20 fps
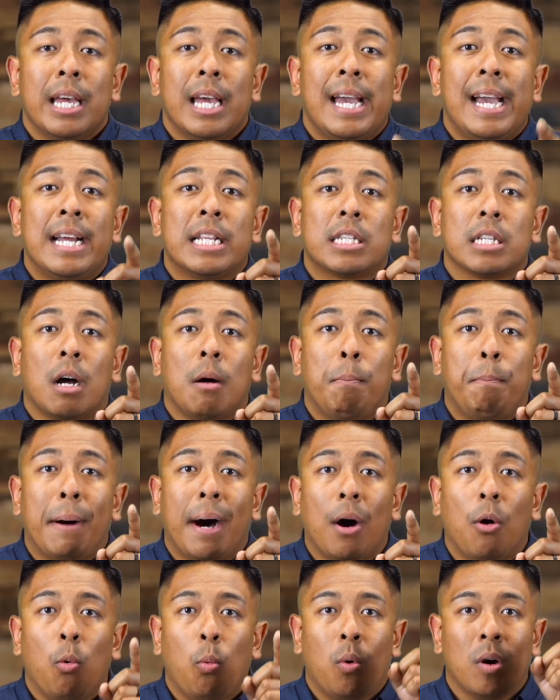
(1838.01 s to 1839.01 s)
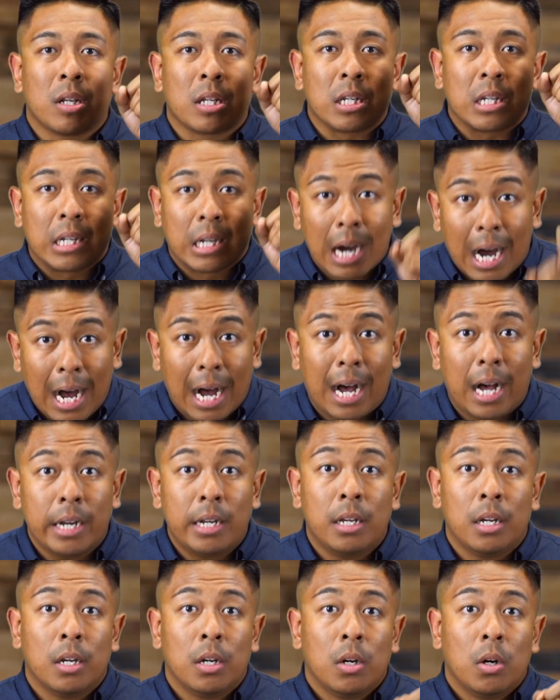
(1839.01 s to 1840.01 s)
it's about what
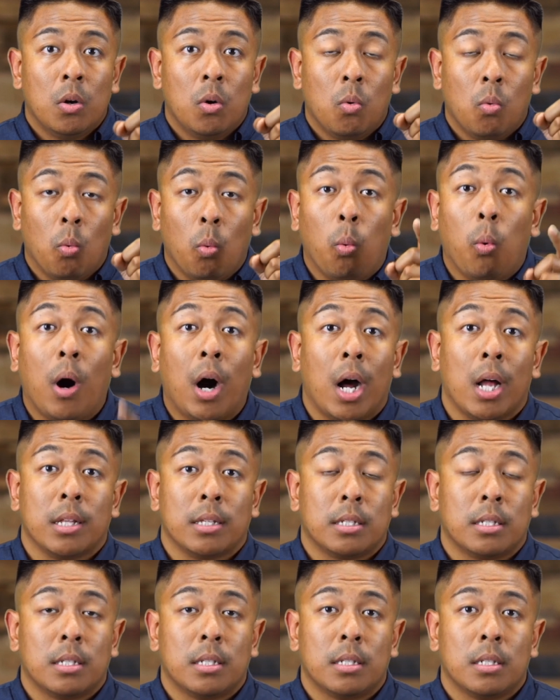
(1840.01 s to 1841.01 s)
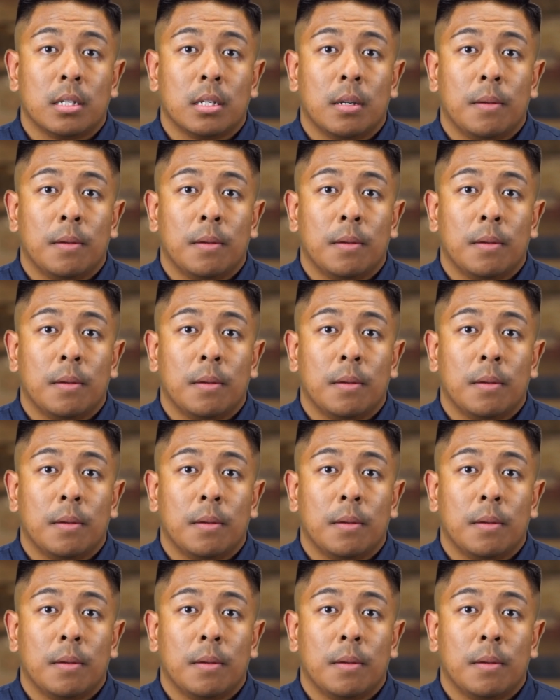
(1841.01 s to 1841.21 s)
God wants.